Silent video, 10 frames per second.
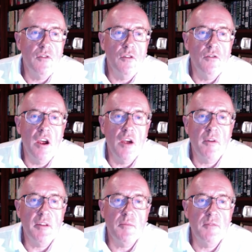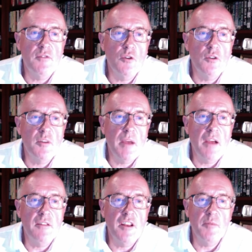No, I think we've talked
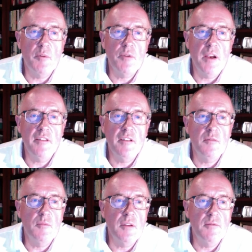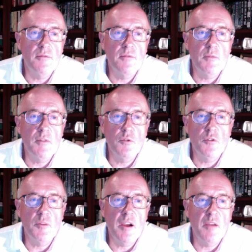about desmopressin, we've
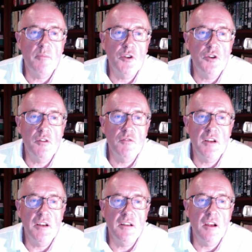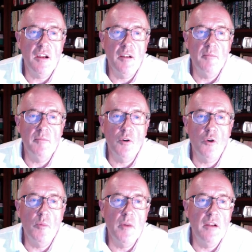talked about pituitary
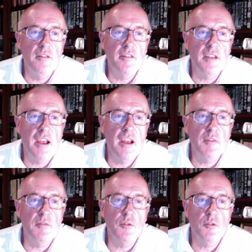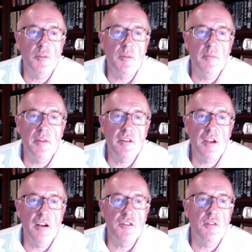hormones, and we've talked about
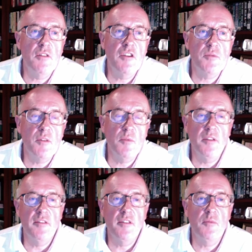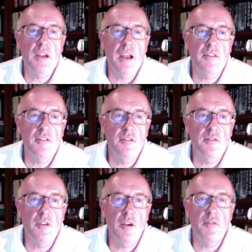miscarriage. So those were the ones that we had
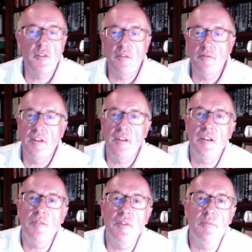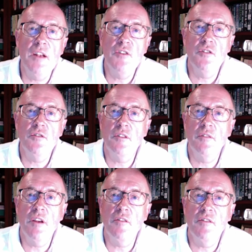to cover off, and I think we've mentioned all
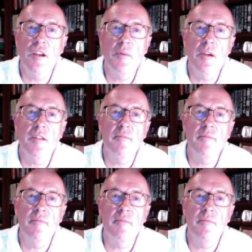of those now, Pat.